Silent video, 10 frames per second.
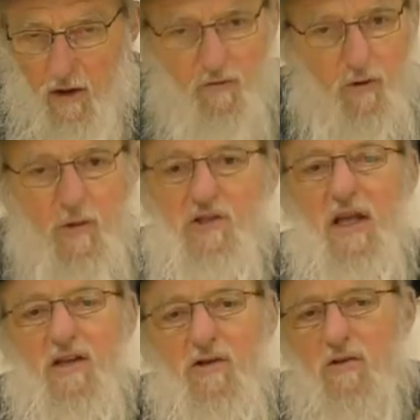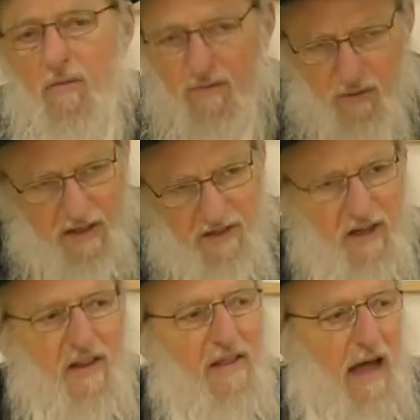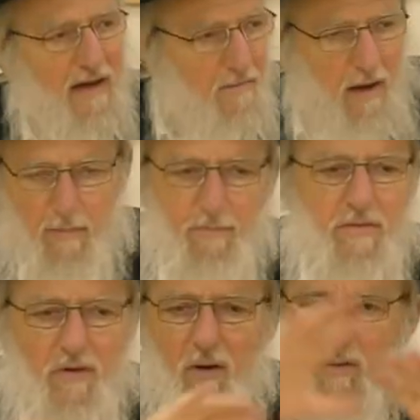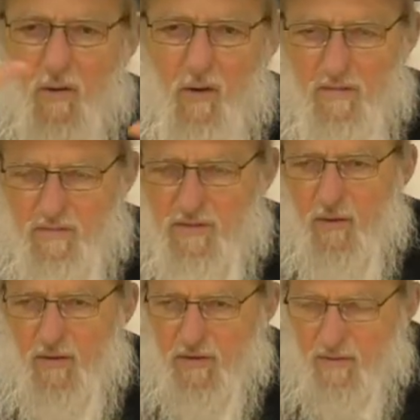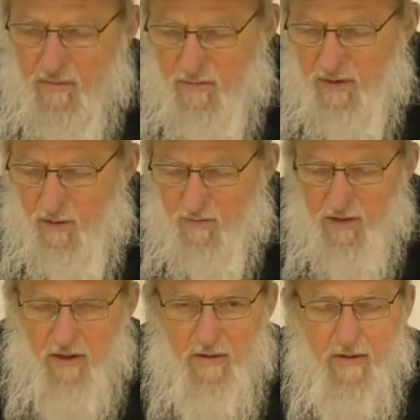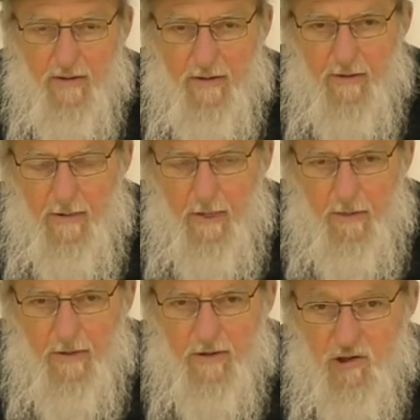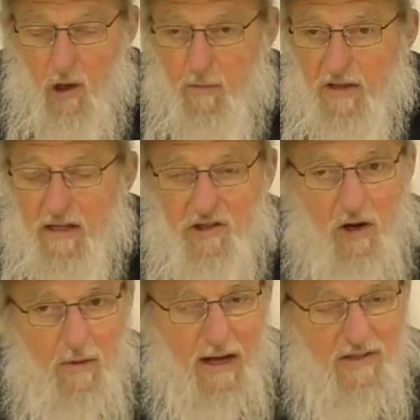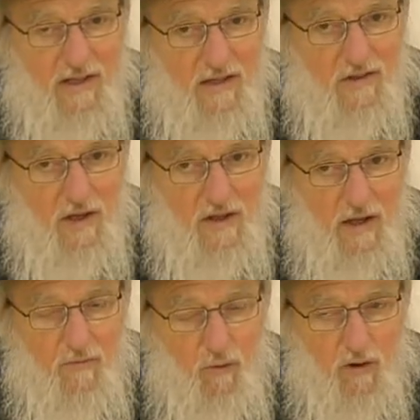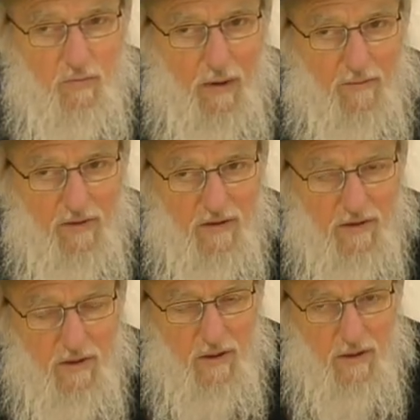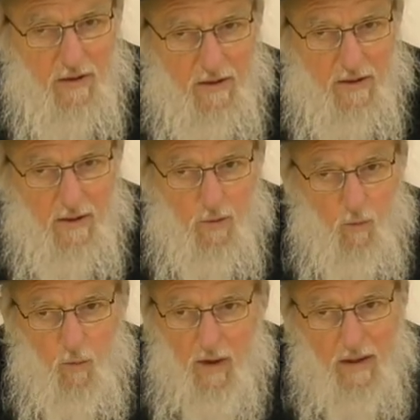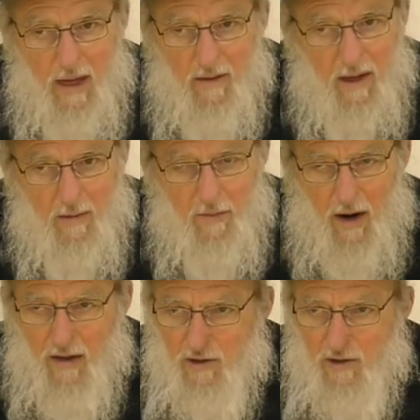for which they accuse him of treason, and they lock him up. It's a whole long story. You can read it over there. So, but then Jeremiah says to the false prophets, we're not on a par,